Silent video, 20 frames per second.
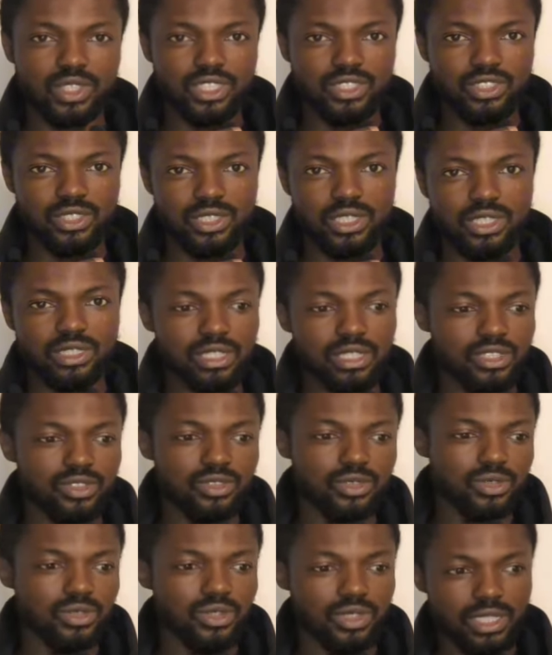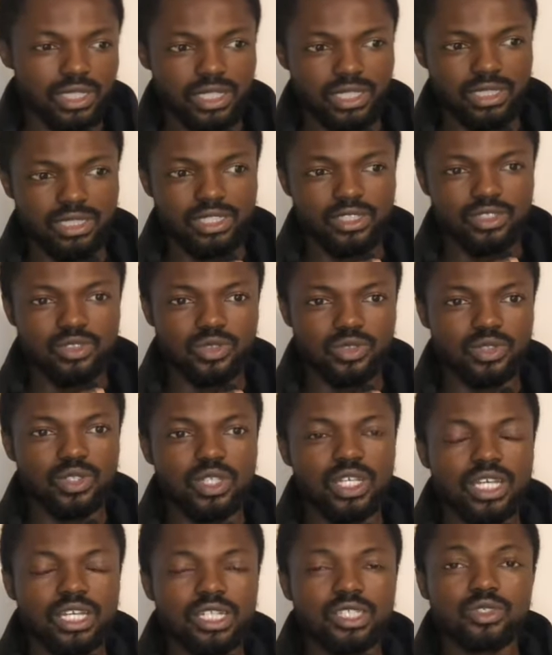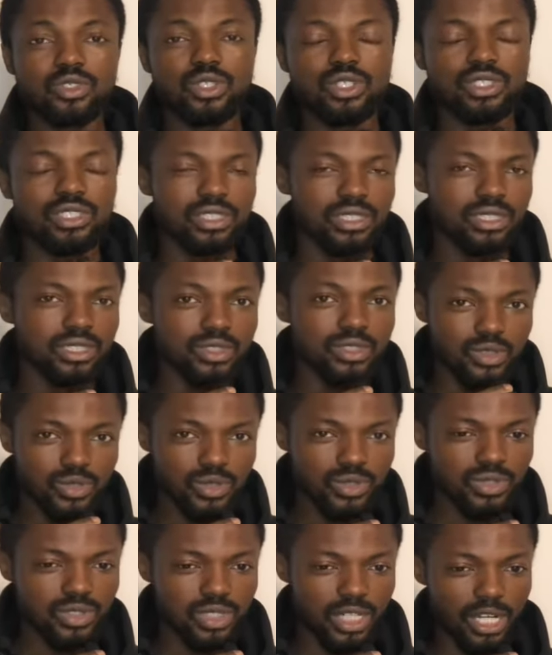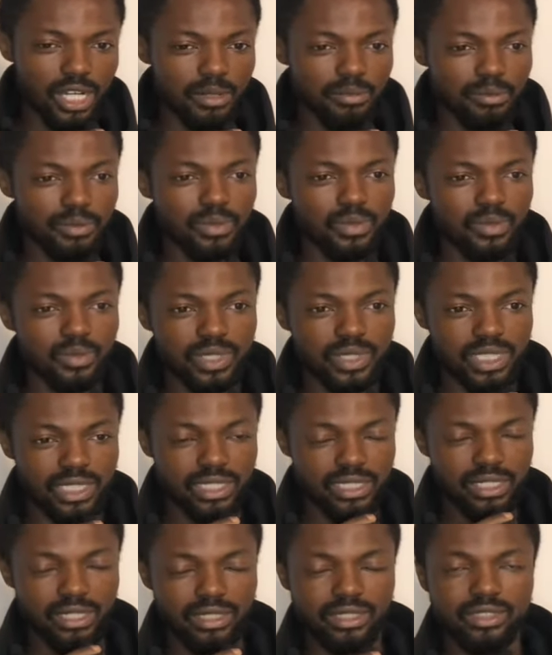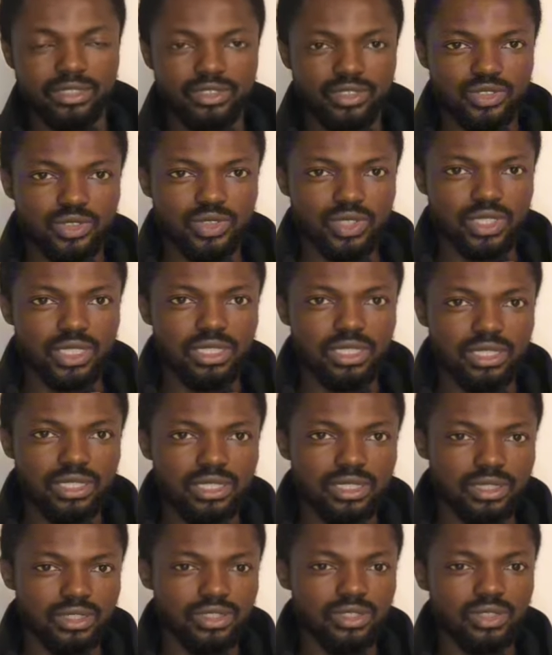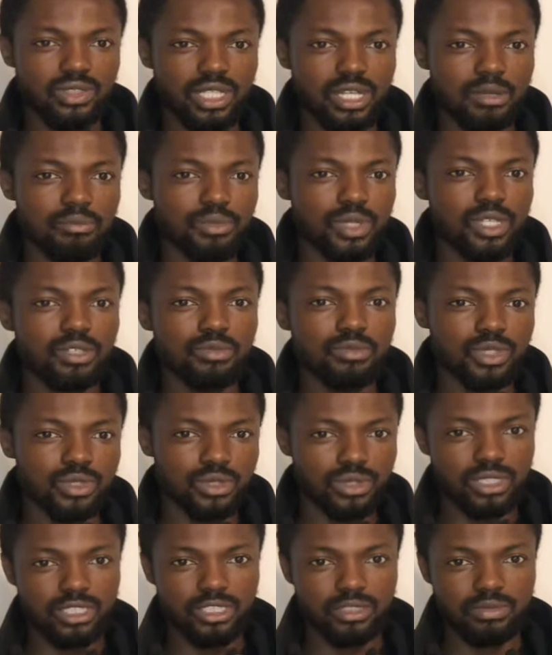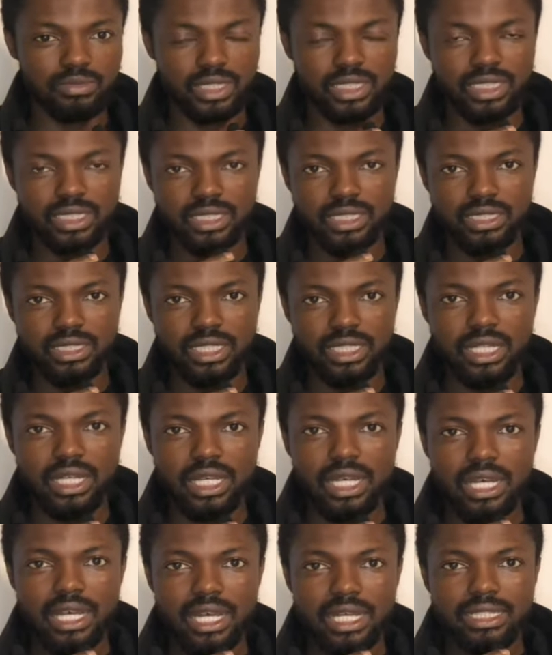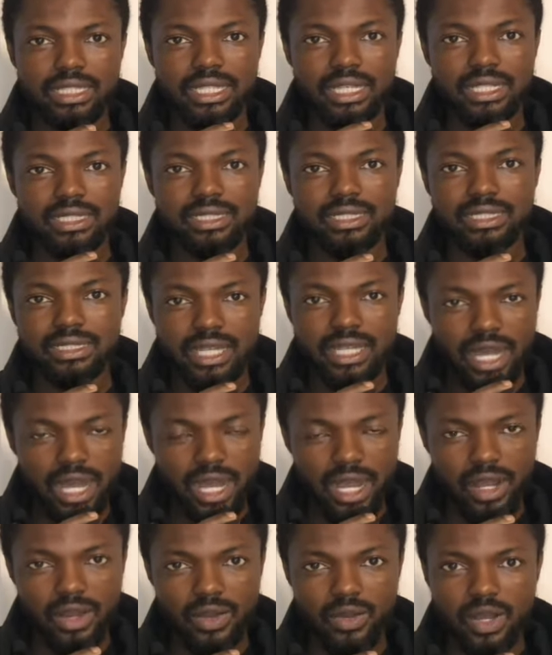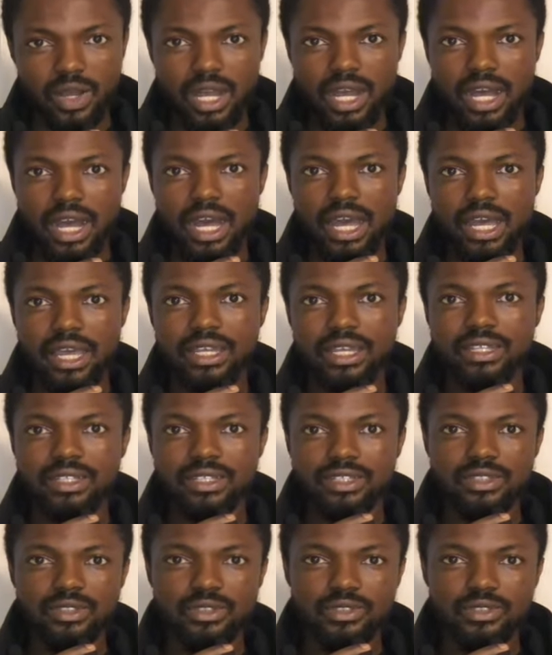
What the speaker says: each other. They are so connected. So it was the Google app which I started using, that made me know these places, and that is how I